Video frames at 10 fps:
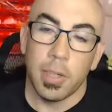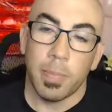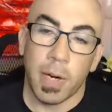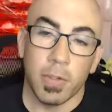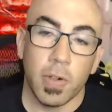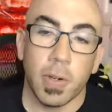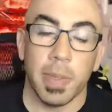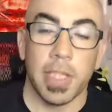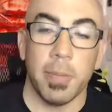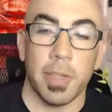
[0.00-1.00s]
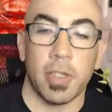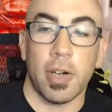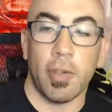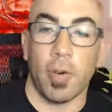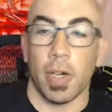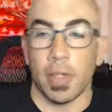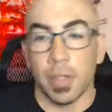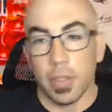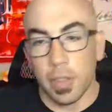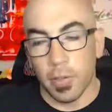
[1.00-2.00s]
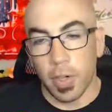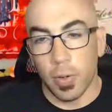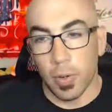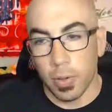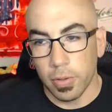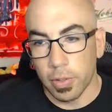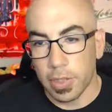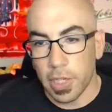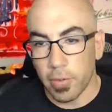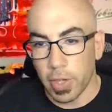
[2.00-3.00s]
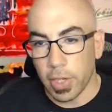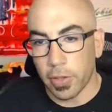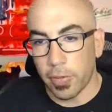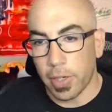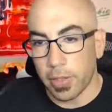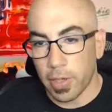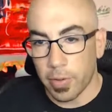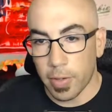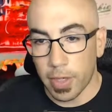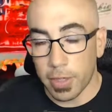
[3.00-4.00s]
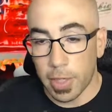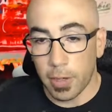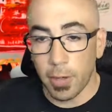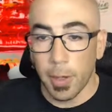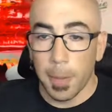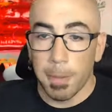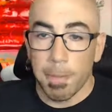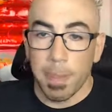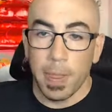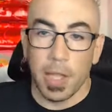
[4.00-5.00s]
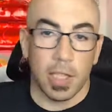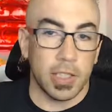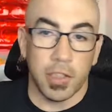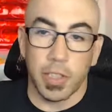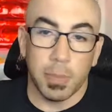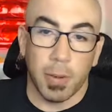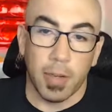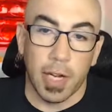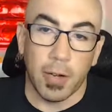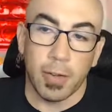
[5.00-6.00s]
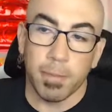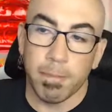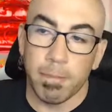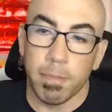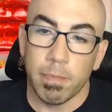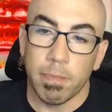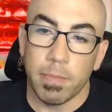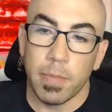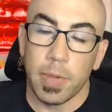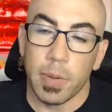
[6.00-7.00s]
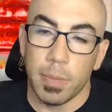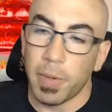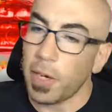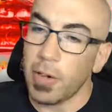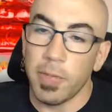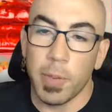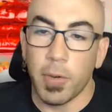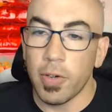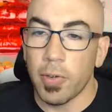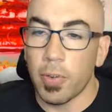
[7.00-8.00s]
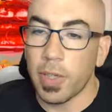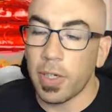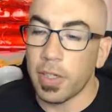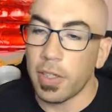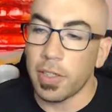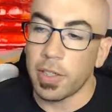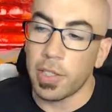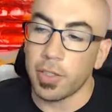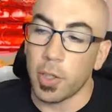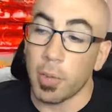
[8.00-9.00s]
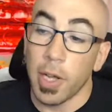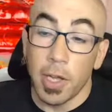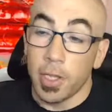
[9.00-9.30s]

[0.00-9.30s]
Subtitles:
But I always recommend keeping a travel rod. I've got a whole set. I've got like 3 travel rods now that you can just pull out. But I don't have any more info on the telescoping.